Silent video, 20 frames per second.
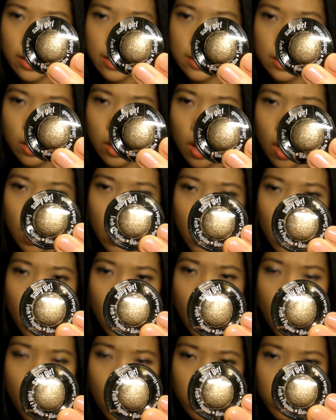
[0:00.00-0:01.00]
It's
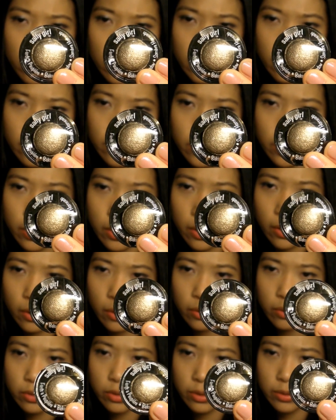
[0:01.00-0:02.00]
olive
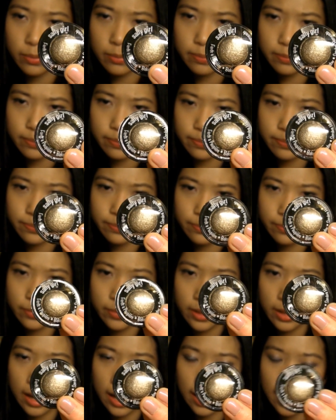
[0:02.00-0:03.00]
tone.
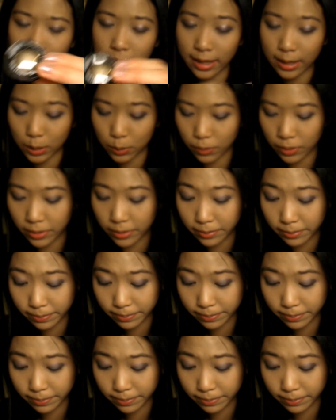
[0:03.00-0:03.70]
I like this one.